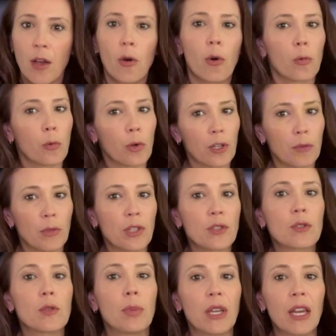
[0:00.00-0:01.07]
or what it
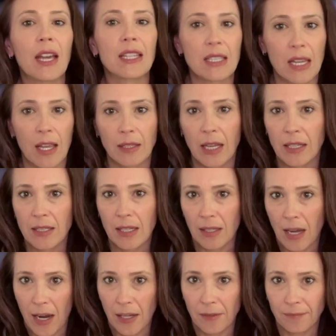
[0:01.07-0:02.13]
means to be a
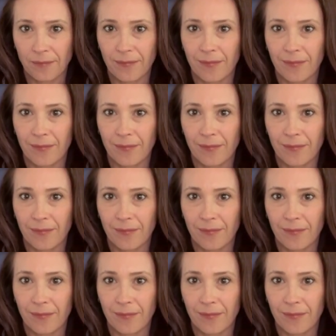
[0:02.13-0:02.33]
1099.